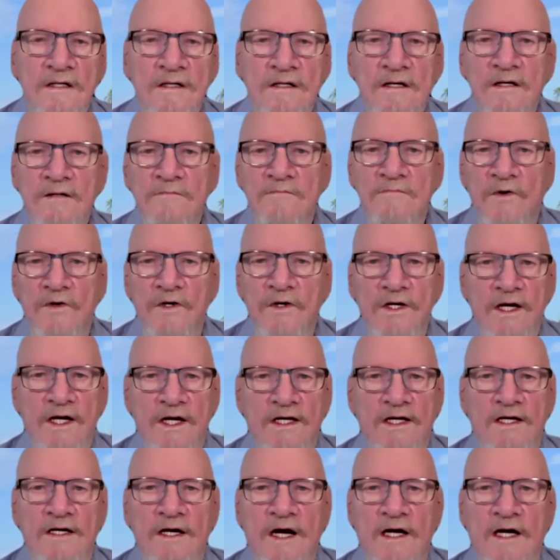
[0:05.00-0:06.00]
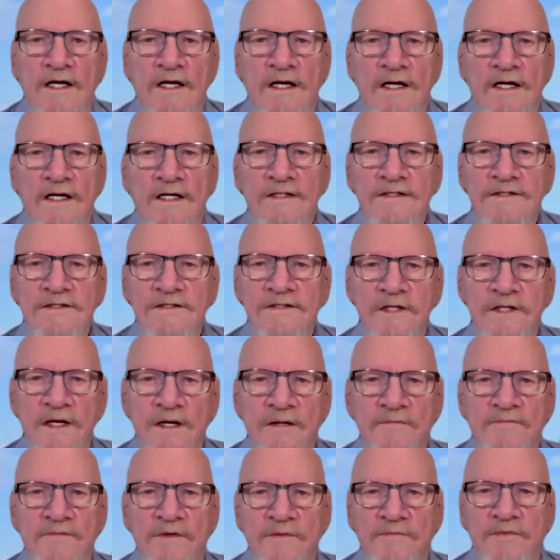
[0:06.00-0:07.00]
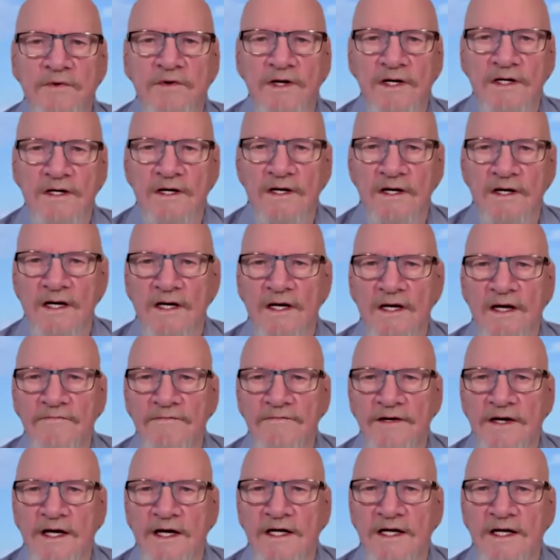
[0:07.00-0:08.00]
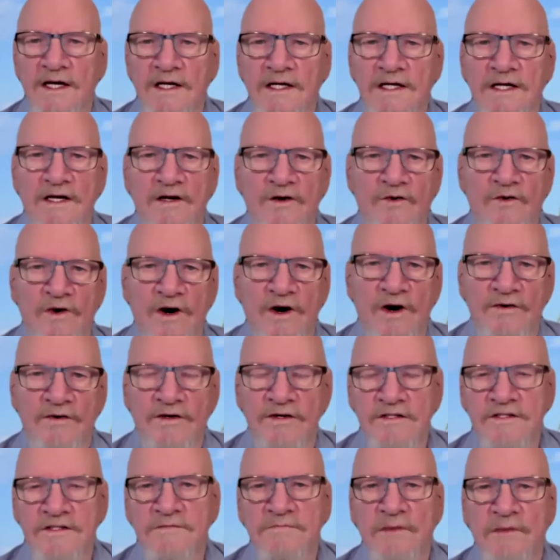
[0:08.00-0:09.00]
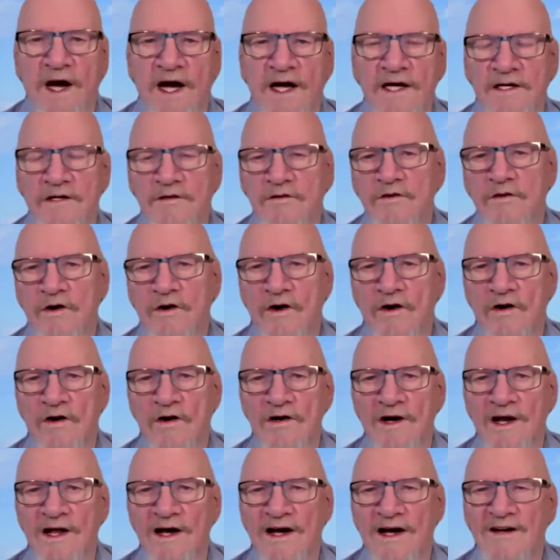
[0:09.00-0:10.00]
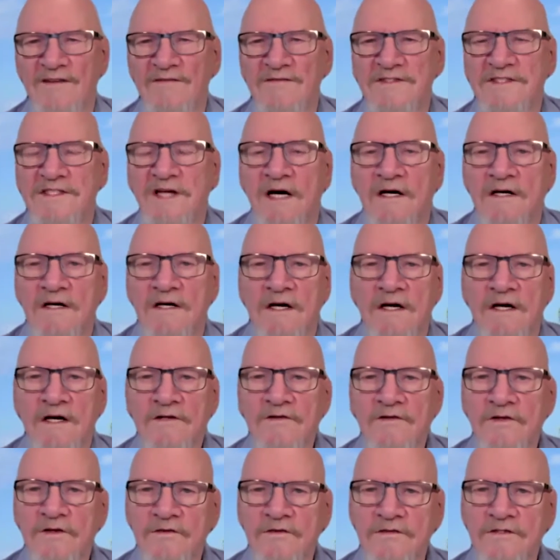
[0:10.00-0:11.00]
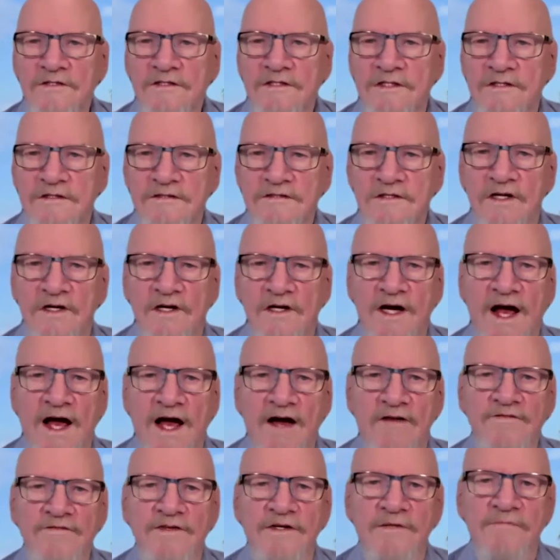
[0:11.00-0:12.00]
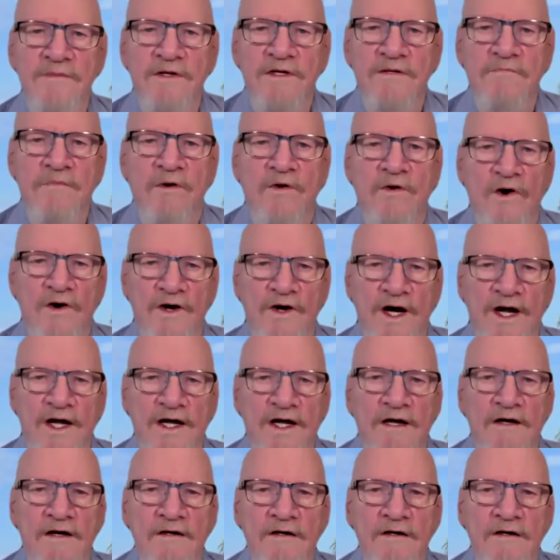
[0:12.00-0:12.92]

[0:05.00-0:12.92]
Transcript: Good morning. It's time to put a little levity and irreverence back into our lives. News does not have to be boring.